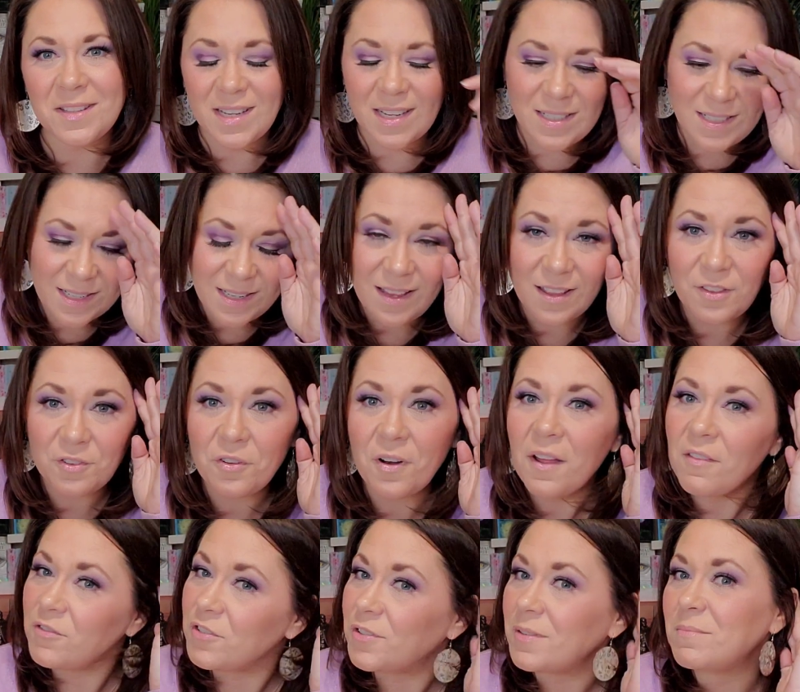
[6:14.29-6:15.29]
day together
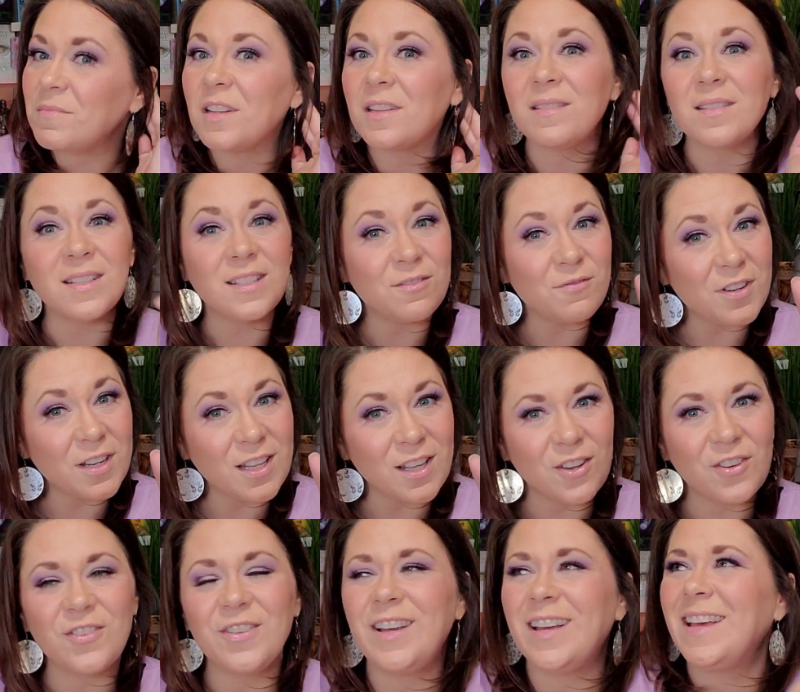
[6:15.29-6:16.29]
after I'm done this
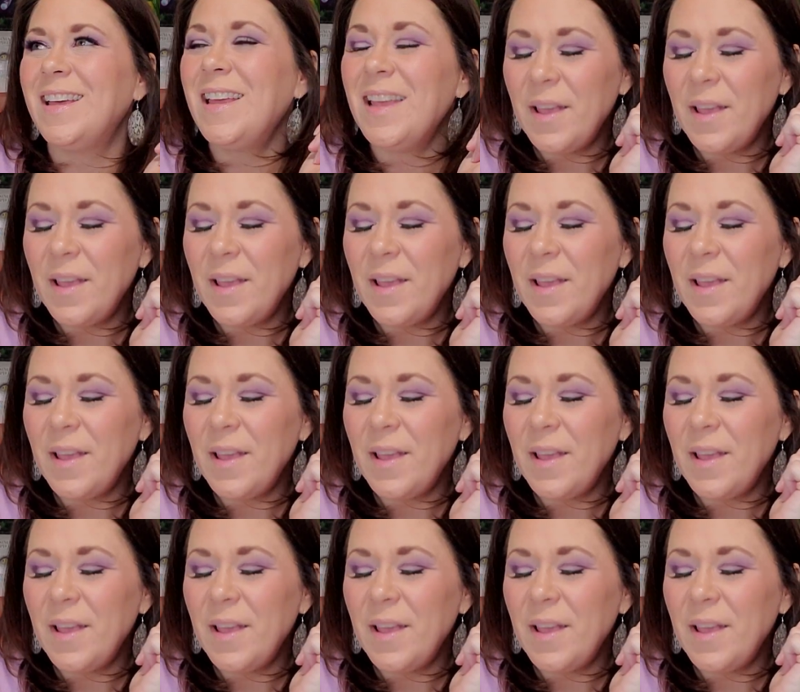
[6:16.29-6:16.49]
video.